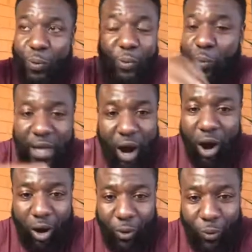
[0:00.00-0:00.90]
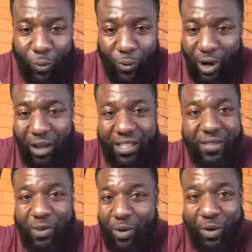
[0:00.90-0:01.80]
we all, regardless
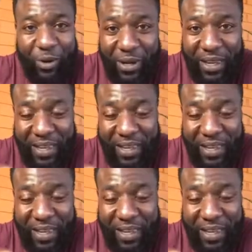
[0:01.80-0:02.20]
if you agree,